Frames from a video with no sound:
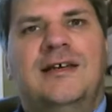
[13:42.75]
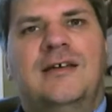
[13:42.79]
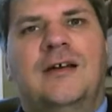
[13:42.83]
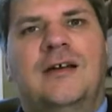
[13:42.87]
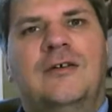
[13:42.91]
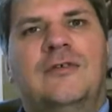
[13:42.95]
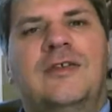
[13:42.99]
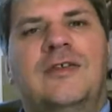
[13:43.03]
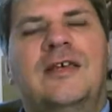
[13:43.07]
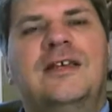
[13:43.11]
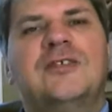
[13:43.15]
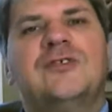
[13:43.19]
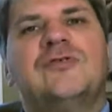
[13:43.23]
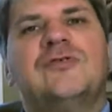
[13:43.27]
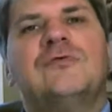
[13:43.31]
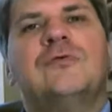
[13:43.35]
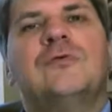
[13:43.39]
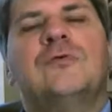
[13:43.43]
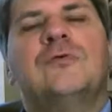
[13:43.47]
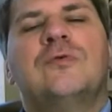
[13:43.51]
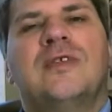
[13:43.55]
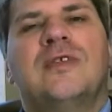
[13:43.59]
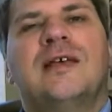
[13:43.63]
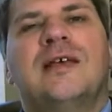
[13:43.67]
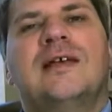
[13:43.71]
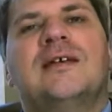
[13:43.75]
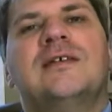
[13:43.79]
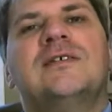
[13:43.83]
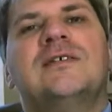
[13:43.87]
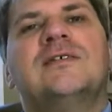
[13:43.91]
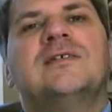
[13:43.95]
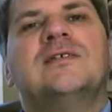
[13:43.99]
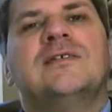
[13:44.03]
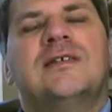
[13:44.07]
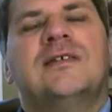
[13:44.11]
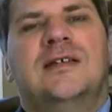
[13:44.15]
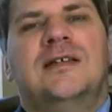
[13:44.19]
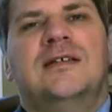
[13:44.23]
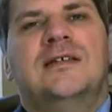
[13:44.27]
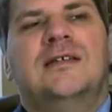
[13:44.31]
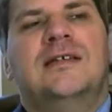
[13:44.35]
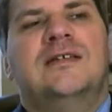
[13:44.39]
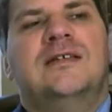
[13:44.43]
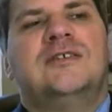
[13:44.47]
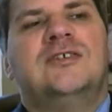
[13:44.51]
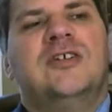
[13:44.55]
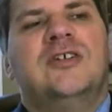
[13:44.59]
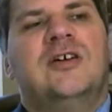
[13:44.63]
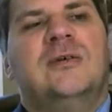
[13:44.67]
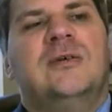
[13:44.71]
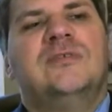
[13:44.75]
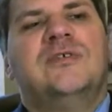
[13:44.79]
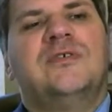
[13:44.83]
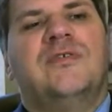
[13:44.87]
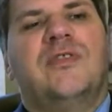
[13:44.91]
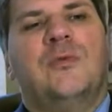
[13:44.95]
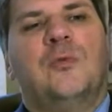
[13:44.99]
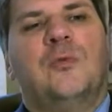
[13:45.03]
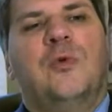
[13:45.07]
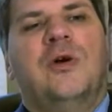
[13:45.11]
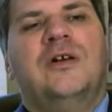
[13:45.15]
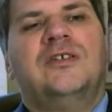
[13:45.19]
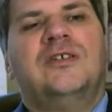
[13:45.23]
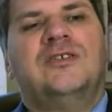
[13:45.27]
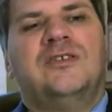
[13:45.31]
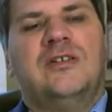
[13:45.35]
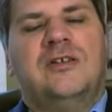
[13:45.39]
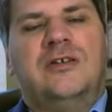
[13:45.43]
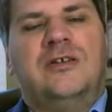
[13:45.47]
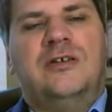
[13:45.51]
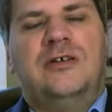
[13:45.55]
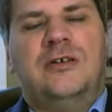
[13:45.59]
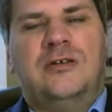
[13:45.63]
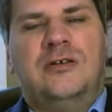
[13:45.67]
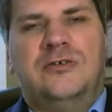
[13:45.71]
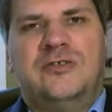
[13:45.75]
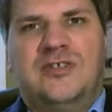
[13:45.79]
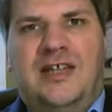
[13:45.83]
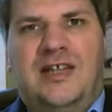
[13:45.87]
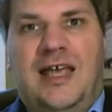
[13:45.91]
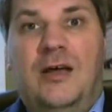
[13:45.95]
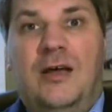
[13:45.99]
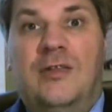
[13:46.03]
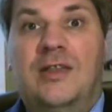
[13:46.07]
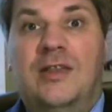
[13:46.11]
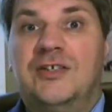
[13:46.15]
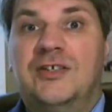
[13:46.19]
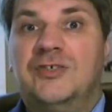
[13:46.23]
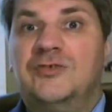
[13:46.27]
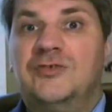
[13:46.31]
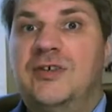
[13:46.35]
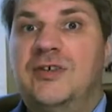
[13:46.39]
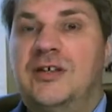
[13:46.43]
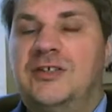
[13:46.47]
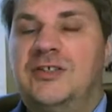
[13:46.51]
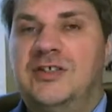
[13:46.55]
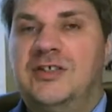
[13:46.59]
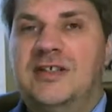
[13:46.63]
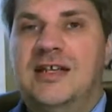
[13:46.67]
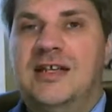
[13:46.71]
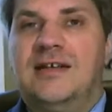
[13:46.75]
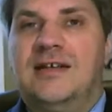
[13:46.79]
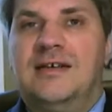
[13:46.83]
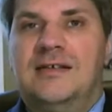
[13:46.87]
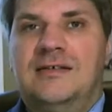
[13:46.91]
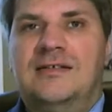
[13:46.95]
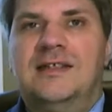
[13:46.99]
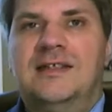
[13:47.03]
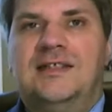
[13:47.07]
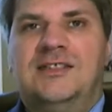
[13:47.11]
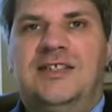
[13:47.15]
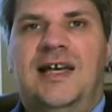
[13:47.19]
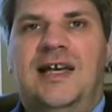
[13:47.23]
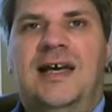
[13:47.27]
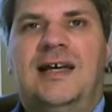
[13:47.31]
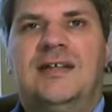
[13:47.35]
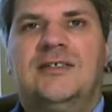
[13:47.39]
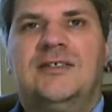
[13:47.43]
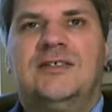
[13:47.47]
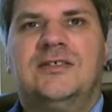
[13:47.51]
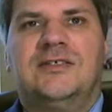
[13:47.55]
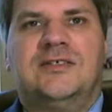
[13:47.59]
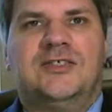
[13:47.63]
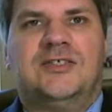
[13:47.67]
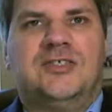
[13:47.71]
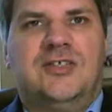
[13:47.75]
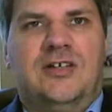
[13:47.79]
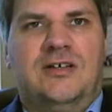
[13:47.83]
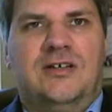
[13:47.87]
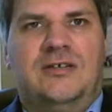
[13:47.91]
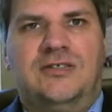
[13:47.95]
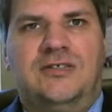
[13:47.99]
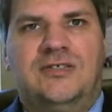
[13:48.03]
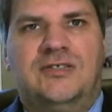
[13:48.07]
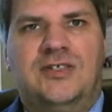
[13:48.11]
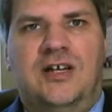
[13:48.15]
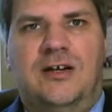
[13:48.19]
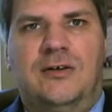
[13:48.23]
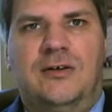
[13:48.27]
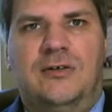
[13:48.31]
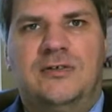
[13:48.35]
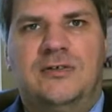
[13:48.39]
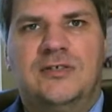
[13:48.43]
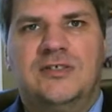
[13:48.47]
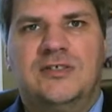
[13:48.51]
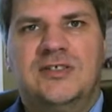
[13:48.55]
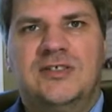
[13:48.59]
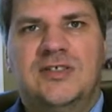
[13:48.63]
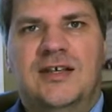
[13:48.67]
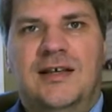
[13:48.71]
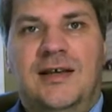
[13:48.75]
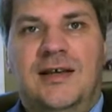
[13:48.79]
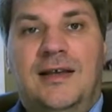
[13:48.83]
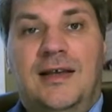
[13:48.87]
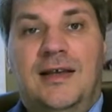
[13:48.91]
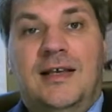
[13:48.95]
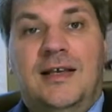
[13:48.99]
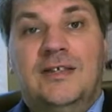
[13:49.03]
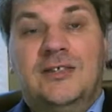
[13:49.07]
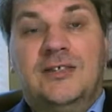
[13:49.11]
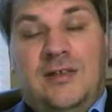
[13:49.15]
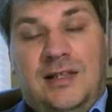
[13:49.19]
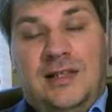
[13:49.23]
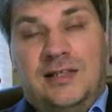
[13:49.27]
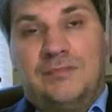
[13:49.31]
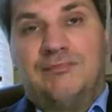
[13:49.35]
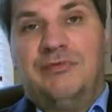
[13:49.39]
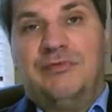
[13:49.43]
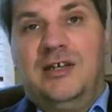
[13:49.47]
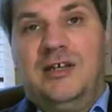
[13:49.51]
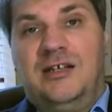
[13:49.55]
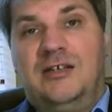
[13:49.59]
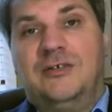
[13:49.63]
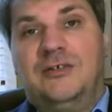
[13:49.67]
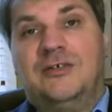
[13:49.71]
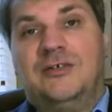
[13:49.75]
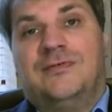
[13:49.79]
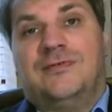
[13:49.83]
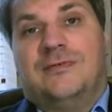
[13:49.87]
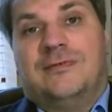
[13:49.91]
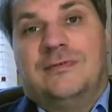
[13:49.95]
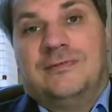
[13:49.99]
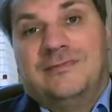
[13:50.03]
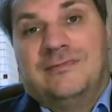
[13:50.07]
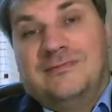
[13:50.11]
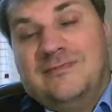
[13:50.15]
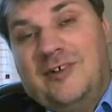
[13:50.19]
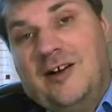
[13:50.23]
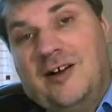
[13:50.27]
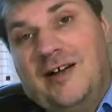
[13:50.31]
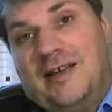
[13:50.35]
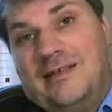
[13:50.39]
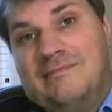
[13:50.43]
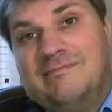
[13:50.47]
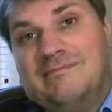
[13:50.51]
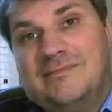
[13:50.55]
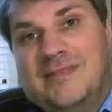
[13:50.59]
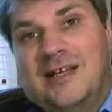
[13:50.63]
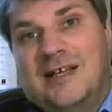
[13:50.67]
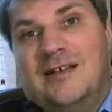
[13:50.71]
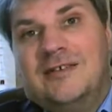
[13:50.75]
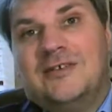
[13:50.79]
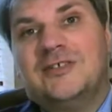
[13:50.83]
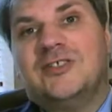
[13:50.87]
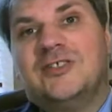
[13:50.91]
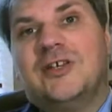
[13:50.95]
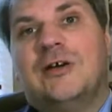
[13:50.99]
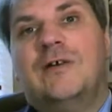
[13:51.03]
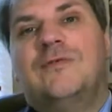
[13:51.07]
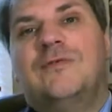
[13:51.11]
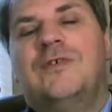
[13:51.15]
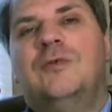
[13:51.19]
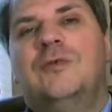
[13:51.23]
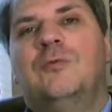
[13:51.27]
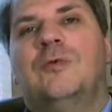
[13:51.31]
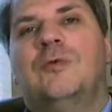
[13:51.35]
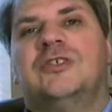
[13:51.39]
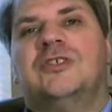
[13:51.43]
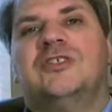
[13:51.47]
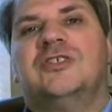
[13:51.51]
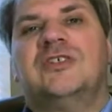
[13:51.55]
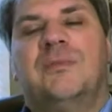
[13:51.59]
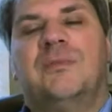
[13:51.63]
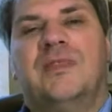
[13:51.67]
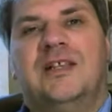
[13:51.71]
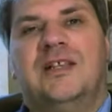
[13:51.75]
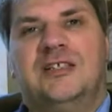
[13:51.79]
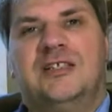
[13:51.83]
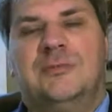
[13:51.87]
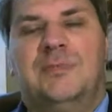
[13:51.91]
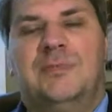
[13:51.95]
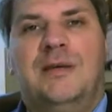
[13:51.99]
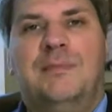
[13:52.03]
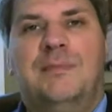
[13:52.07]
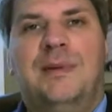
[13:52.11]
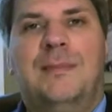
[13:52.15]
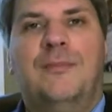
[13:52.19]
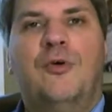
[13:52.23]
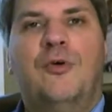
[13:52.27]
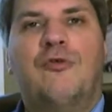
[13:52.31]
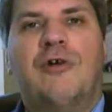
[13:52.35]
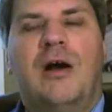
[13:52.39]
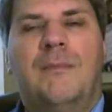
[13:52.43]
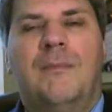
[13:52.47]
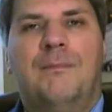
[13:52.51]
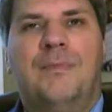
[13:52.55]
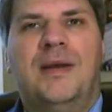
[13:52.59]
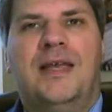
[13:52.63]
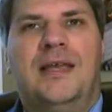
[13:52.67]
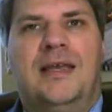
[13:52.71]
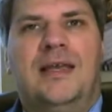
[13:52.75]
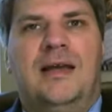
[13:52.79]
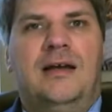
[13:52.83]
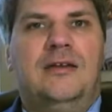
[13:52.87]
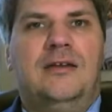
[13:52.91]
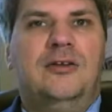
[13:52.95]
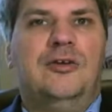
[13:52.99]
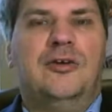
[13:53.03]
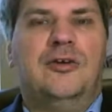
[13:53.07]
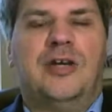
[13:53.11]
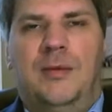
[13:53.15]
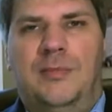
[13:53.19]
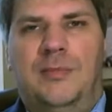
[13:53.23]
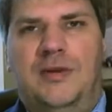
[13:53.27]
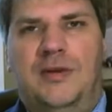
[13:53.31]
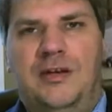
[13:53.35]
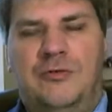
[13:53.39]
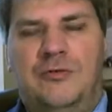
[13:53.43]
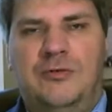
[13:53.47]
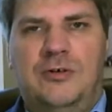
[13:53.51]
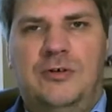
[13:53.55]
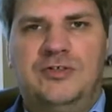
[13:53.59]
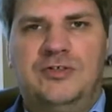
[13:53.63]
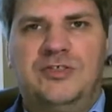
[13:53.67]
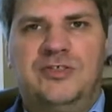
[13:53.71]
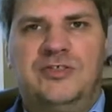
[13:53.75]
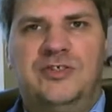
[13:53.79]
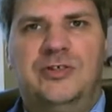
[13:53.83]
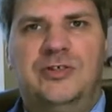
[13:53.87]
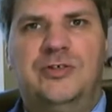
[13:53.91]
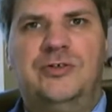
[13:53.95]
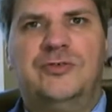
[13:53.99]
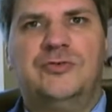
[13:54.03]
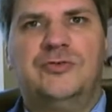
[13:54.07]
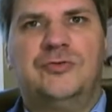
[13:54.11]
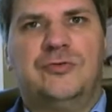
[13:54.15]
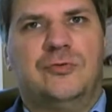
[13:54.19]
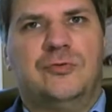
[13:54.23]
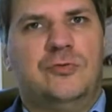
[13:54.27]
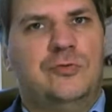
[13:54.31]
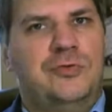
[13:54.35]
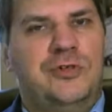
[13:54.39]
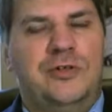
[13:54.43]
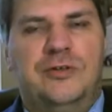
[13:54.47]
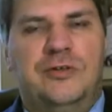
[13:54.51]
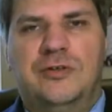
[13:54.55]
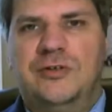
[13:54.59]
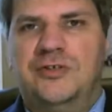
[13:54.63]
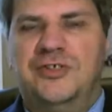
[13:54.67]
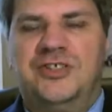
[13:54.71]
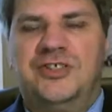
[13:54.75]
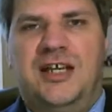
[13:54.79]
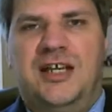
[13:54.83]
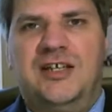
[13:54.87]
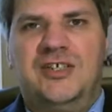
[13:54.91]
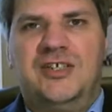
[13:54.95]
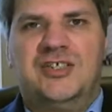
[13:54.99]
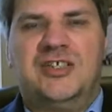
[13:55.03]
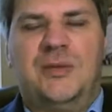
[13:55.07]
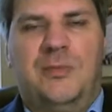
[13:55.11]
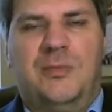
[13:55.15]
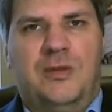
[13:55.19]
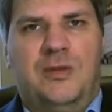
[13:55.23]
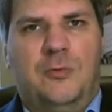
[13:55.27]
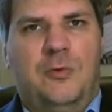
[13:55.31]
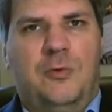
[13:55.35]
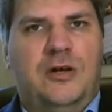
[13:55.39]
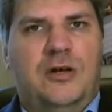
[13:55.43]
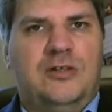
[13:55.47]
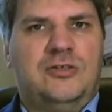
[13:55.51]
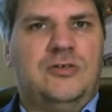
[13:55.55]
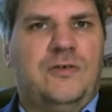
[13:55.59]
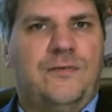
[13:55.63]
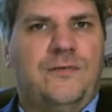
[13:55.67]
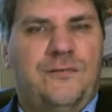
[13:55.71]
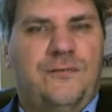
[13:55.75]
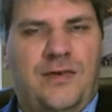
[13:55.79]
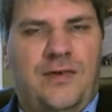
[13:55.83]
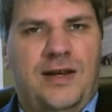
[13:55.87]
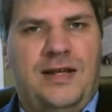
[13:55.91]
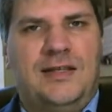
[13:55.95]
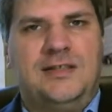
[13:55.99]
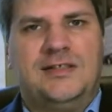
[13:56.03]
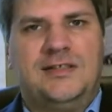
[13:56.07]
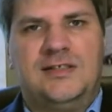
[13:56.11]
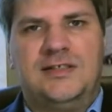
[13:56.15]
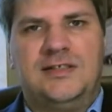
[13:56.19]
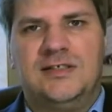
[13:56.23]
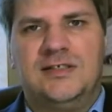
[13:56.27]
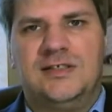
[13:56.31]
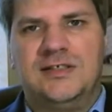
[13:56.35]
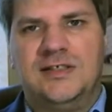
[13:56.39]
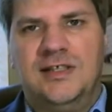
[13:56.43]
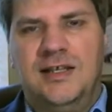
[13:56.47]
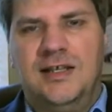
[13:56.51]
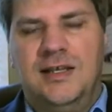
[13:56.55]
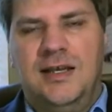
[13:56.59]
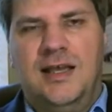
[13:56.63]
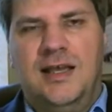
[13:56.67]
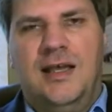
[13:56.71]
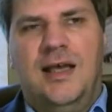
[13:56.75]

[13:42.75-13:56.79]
These are all things in terms of the words that you use and how they're structured. It can detect certain tones. So that's pretty useful, right? And so if you want something to be a bit more upbeat and you're coming across as neutral, you can change some of the words or phrases